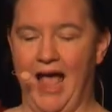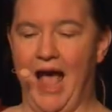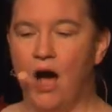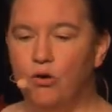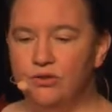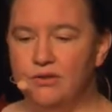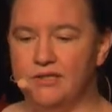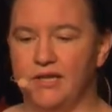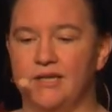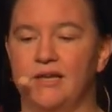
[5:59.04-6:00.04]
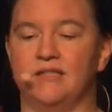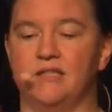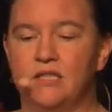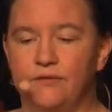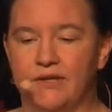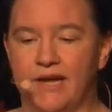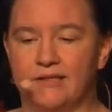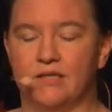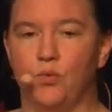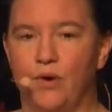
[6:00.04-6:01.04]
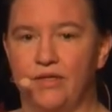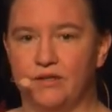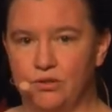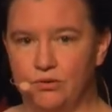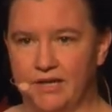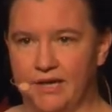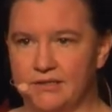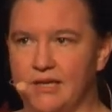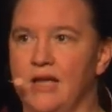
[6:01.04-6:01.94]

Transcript: How do you send certificates with a suitcase?